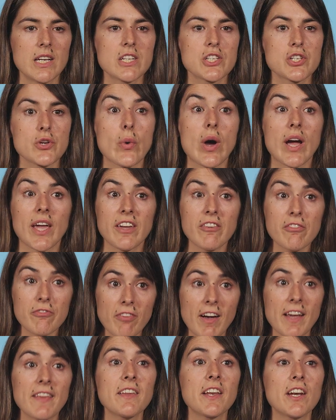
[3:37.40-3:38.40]
So a key
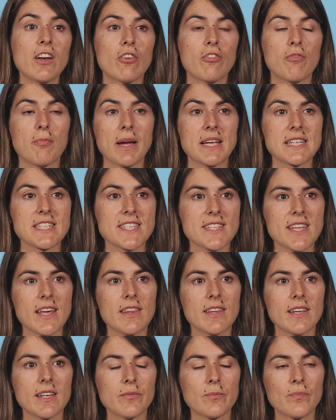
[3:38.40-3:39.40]
finding of my
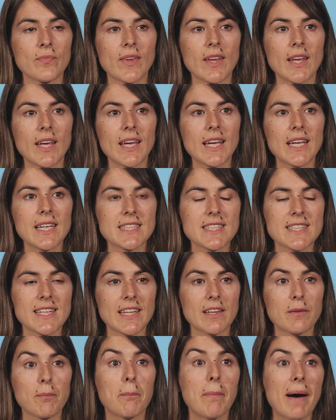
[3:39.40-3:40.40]
study is
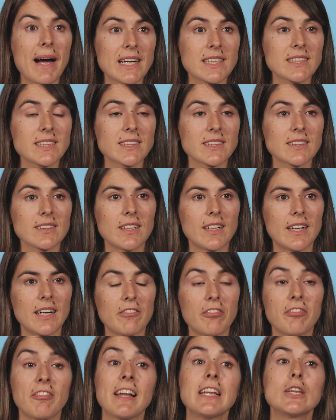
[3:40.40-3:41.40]
that banks
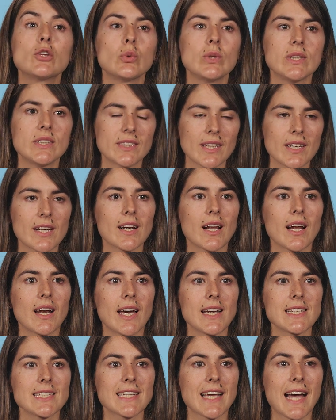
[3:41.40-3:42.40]
fail to
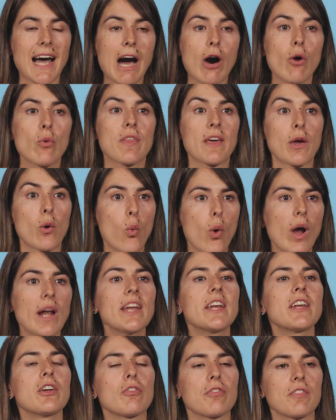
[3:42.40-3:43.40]
internalize how the
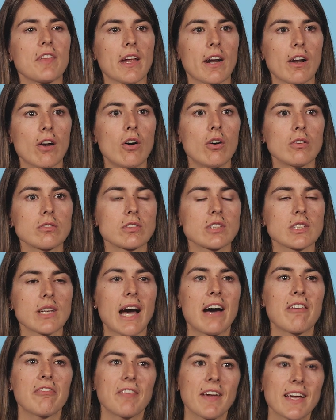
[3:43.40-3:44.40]
quality of their loans
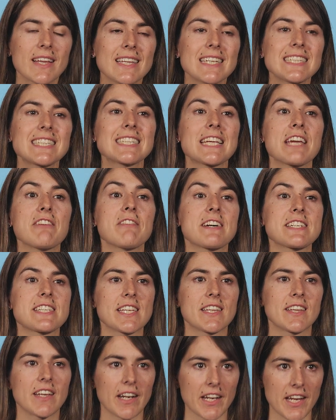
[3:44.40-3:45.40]
affect the safe
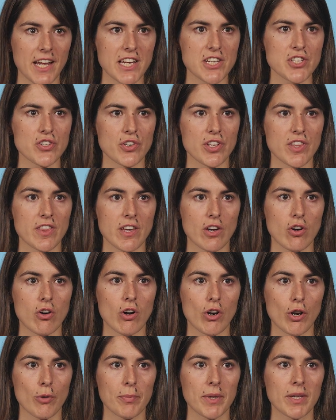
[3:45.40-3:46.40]
asset creation in the economy.